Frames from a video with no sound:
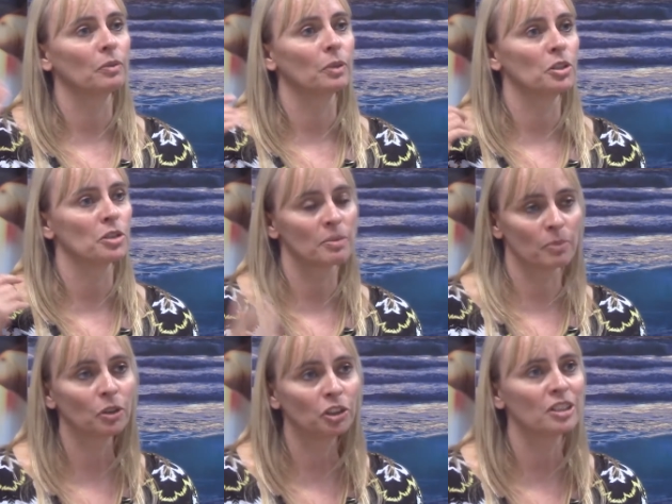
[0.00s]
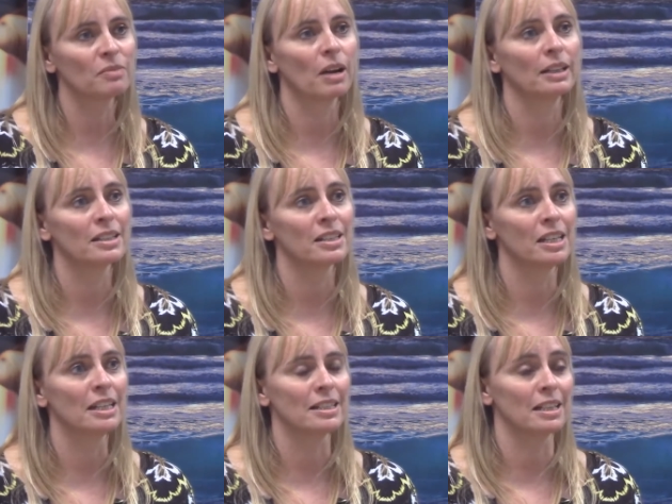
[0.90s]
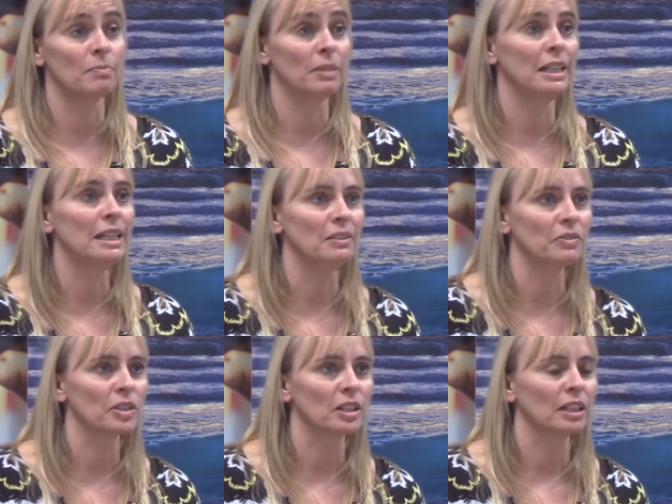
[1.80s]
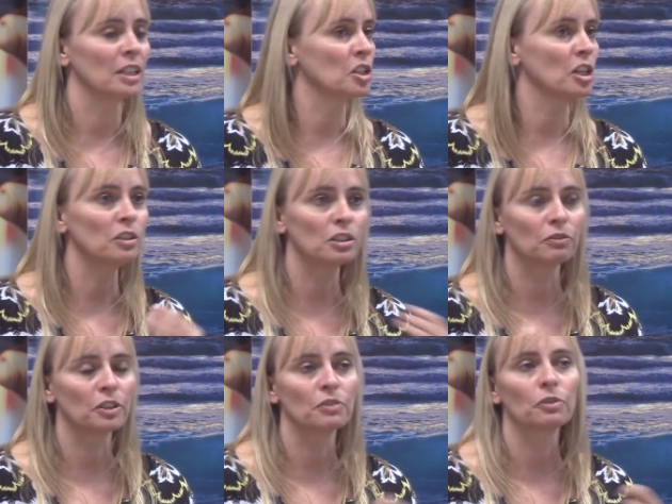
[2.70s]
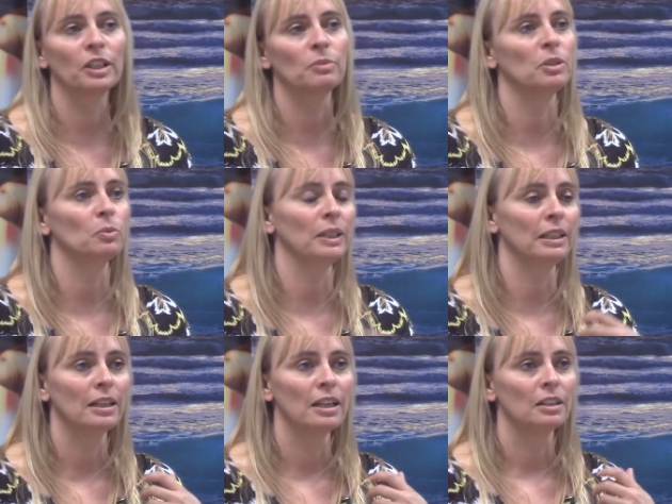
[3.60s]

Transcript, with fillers: what your subconscious mind sees, it believes. There's no difference for it between